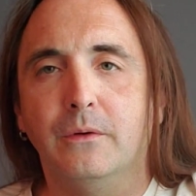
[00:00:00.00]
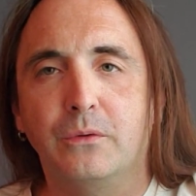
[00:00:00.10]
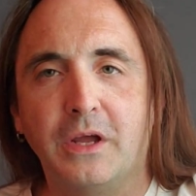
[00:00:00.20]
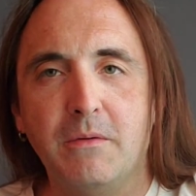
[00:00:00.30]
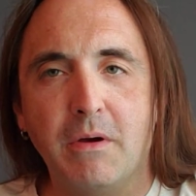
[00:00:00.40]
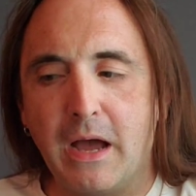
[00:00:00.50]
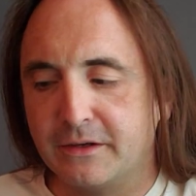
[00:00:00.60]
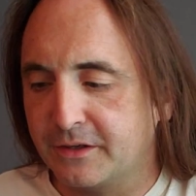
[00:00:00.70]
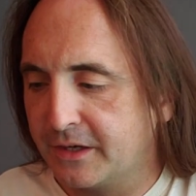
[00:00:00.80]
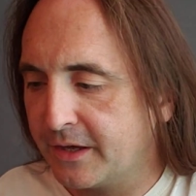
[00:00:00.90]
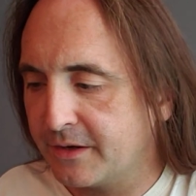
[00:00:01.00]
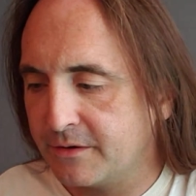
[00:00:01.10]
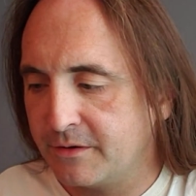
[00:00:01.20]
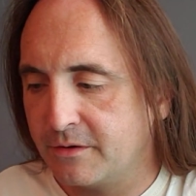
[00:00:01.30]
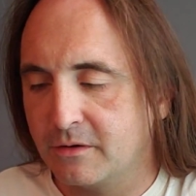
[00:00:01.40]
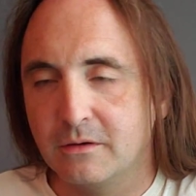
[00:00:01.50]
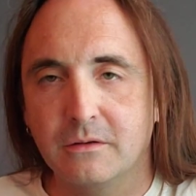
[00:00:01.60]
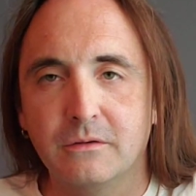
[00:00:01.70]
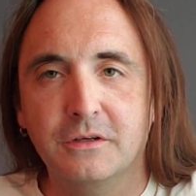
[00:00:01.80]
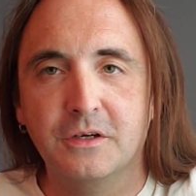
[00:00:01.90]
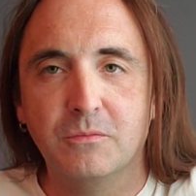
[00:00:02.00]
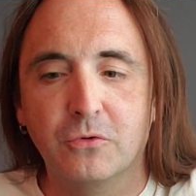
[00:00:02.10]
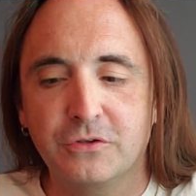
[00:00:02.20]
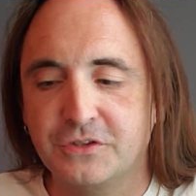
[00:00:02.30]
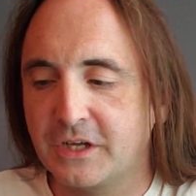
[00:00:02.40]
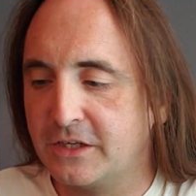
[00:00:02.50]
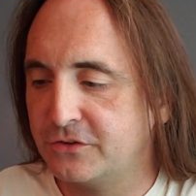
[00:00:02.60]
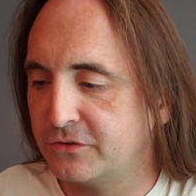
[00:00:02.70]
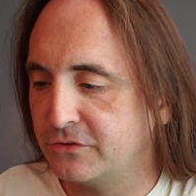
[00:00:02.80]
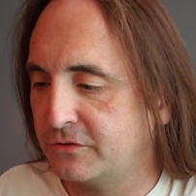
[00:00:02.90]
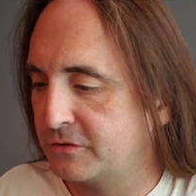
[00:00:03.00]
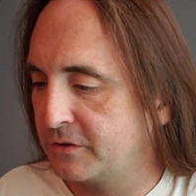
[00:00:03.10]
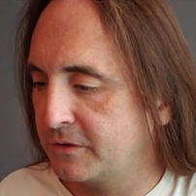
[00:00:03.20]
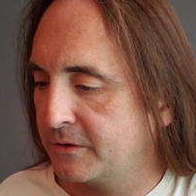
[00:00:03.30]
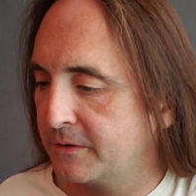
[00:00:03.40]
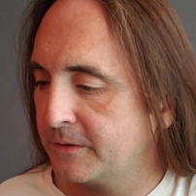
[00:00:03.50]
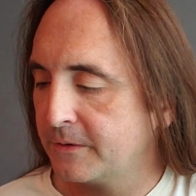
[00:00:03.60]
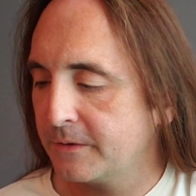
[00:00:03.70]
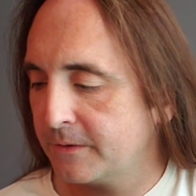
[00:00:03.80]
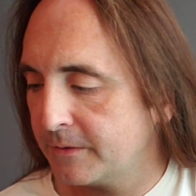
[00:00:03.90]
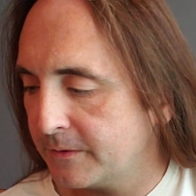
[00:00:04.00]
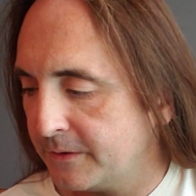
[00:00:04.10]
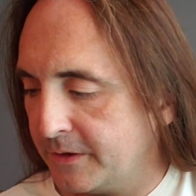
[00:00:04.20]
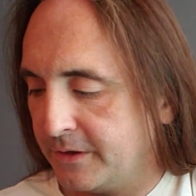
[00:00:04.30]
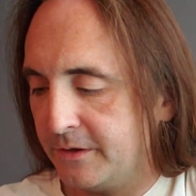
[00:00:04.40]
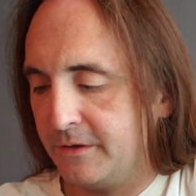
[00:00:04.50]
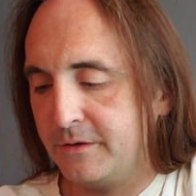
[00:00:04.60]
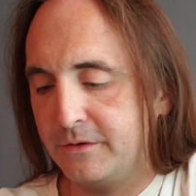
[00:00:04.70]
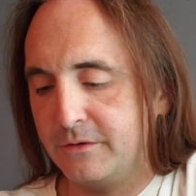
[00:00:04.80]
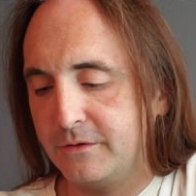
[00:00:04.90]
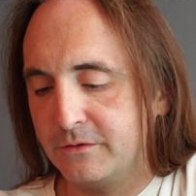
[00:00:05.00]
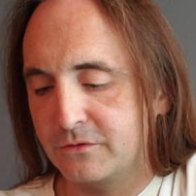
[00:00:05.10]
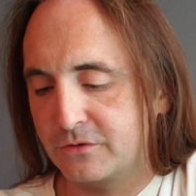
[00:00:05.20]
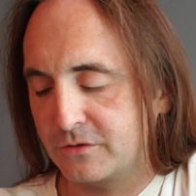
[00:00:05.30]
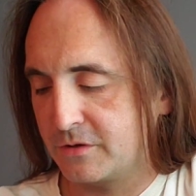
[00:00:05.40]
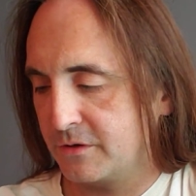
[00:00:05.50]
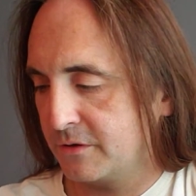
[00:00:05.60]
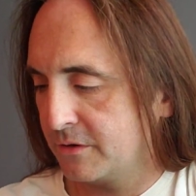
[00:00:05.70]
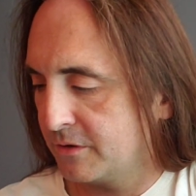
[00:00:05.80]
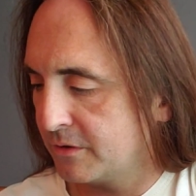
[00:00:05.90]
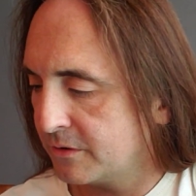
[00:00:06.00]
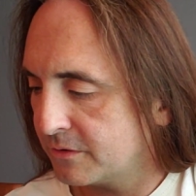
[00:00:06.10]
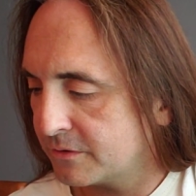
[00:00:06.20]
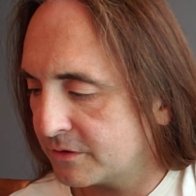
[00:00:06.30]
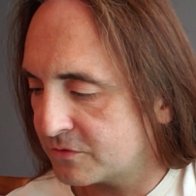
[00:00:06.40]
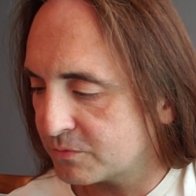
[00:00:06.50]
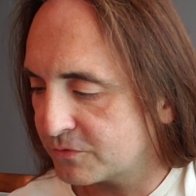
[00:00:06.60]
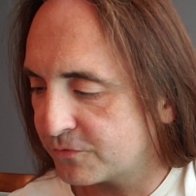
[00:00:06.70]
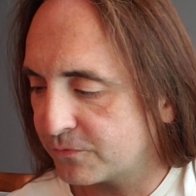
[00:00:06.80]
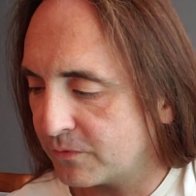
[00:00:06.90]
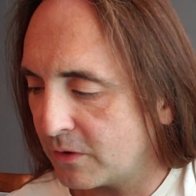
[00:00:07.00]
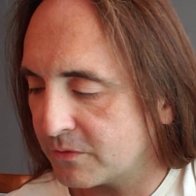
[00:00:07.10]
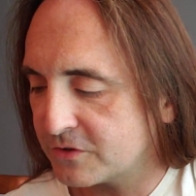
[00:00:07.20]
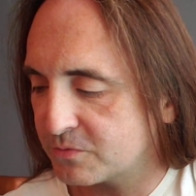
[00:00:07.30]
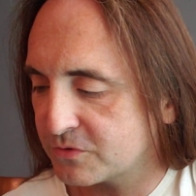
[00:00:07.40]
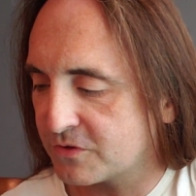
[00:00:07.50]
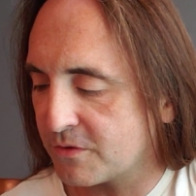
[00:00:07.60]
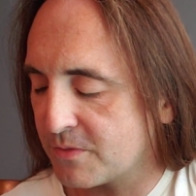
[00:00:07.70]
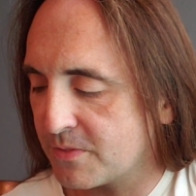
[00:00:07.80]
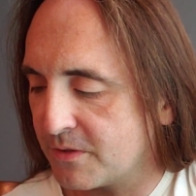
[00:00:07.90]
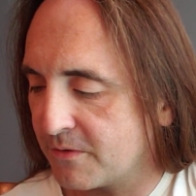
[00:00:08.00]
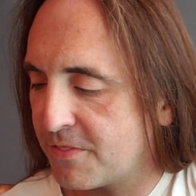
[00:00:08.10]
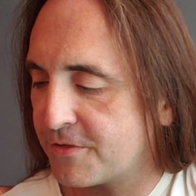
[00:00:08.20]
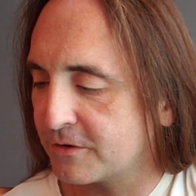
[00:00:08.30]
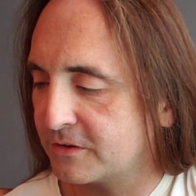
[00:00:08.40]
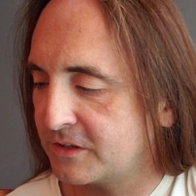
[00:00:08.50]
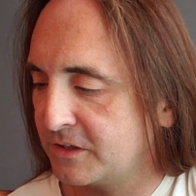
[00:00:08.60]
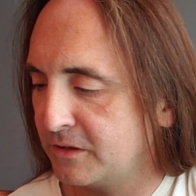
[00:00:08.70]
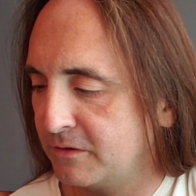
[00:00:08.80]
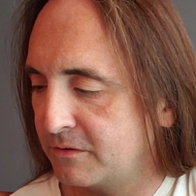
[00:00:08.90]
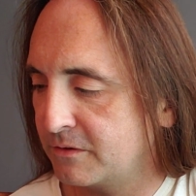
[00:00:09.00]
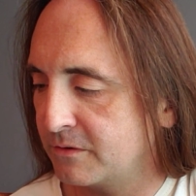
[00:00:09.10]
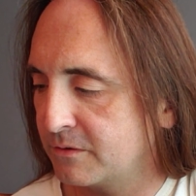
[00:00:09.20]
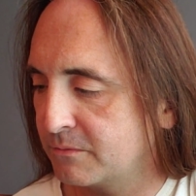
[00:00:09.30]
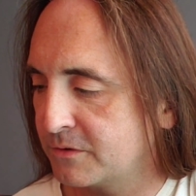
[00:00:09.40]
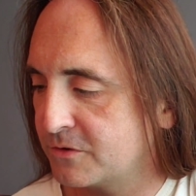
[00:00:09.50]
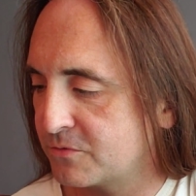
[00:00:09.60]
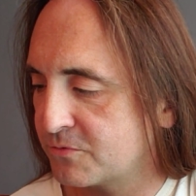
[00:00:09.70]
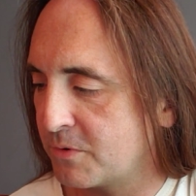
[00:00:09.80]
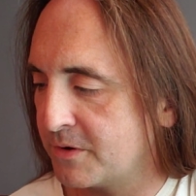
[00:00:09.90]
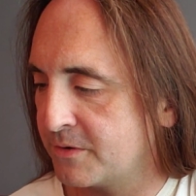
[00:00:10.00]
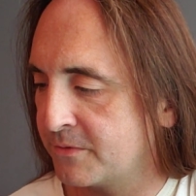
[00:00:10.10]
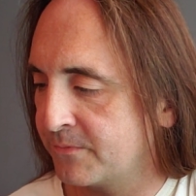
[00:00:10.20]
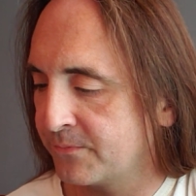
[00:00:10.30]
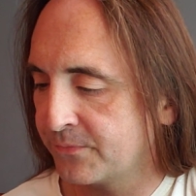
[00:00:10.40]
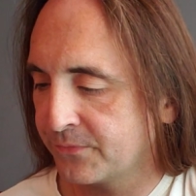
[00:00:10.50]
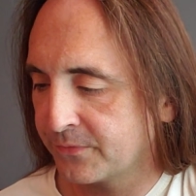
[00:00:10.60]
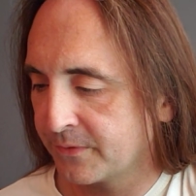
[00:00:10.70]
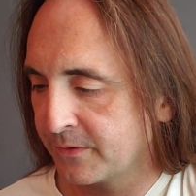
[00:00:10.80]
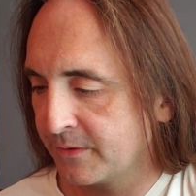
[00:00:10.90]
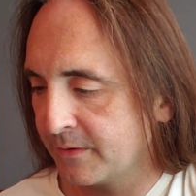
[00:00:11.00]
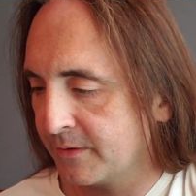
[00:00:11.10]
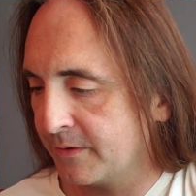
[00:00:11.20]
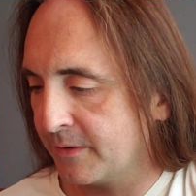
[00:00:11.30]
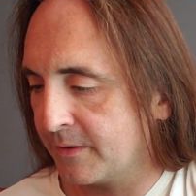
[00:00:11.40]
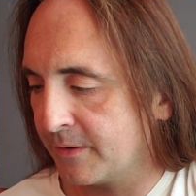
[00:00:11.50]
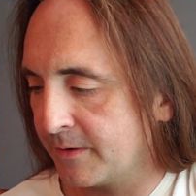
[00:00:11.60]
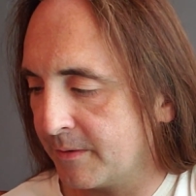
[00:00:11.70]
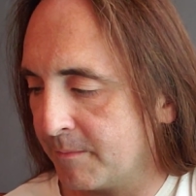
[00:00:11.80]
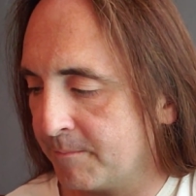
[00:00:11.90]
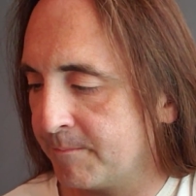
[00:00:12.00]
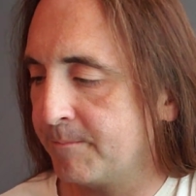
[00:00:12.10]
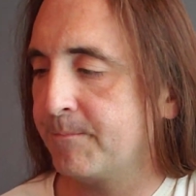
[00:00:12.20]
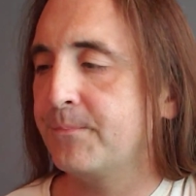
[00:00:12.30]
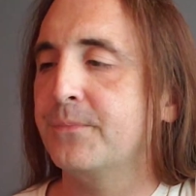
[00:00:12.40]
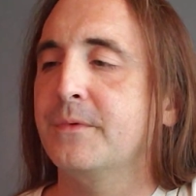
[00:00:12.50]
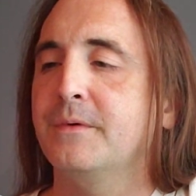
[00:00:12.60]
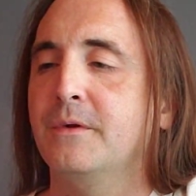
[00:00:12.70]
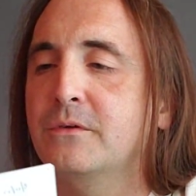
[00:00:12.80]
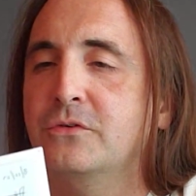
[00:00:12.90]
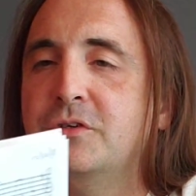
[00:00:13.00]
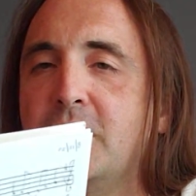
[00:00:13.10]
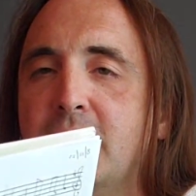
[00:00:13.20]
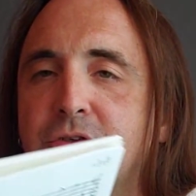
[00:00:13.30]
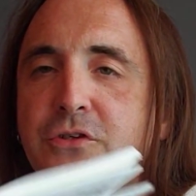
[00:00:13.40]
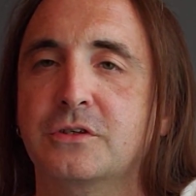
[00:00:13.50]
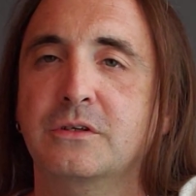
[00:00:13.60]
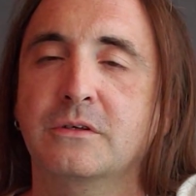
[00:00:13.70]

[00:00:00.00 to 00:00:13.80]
Okay, back again, looking at more sketches. It is, this was the 13th when this was written. Another sketch.